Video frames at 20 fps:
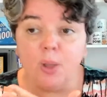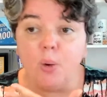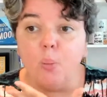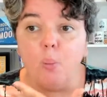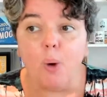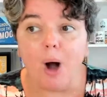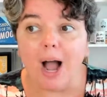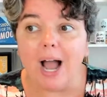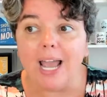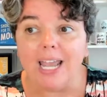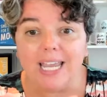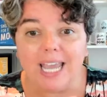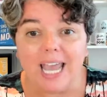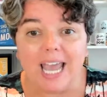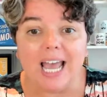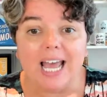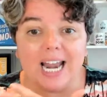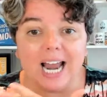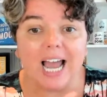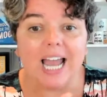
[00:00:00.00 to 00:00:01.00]
Why
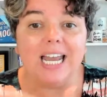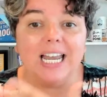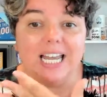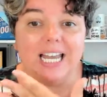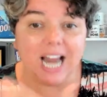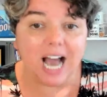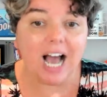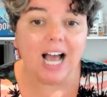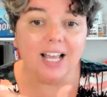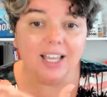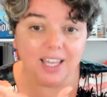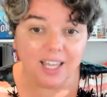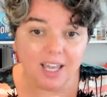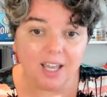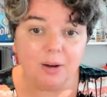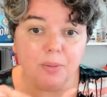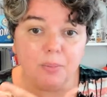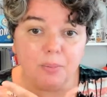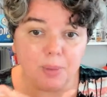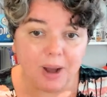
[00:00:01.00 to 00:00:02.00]
can I not
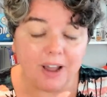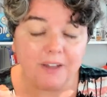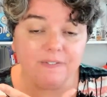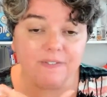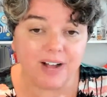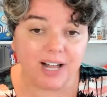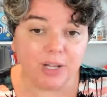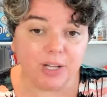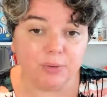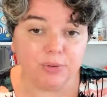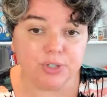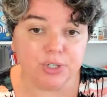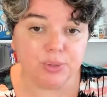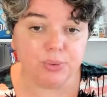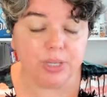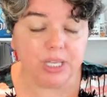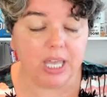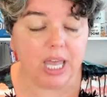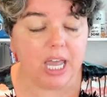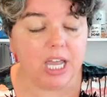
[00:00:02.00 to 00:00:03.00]
get my followers to
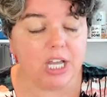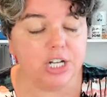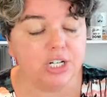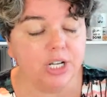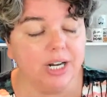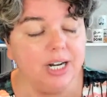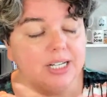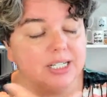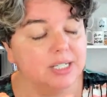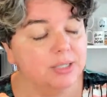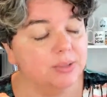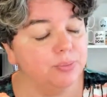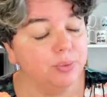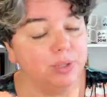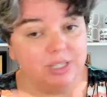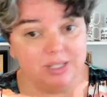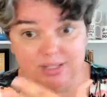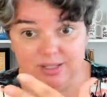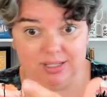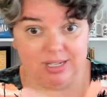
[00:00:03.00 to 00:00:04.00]
engage? And I
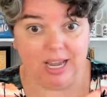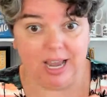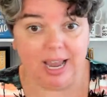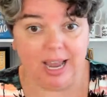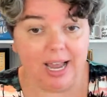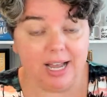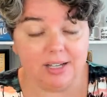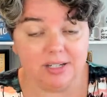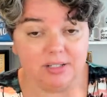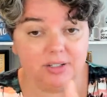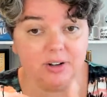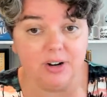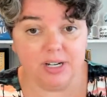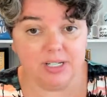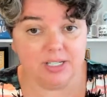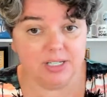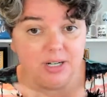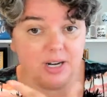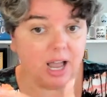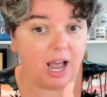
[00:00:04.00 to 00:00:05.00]
asked her, I
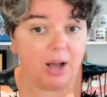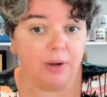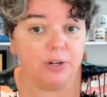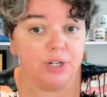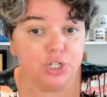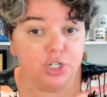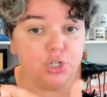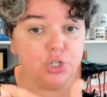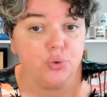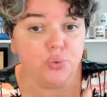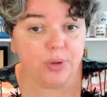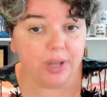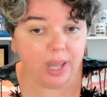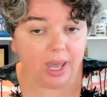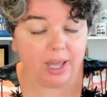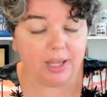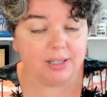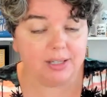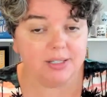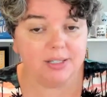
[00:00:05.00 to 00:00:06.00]
said, how did you
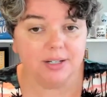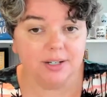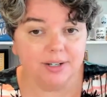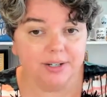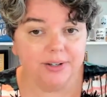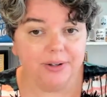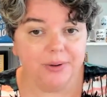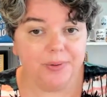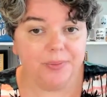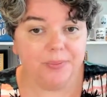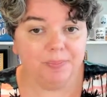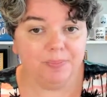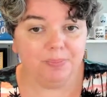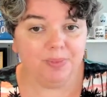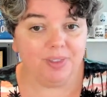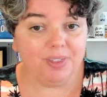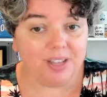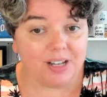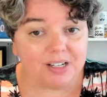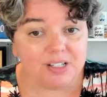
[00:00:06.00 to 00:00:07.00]
get
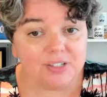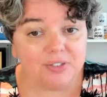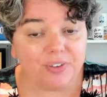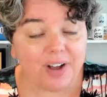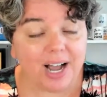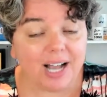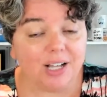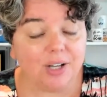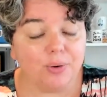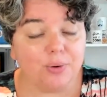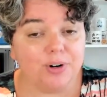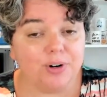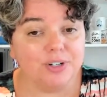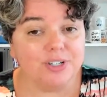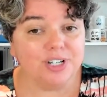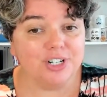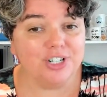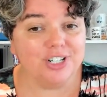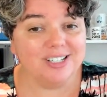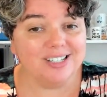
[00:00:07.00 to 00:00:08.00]
these followers?
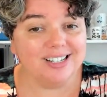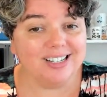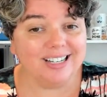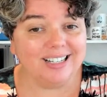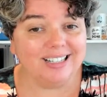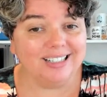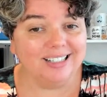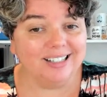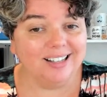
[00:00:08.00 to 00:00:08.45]
And she's like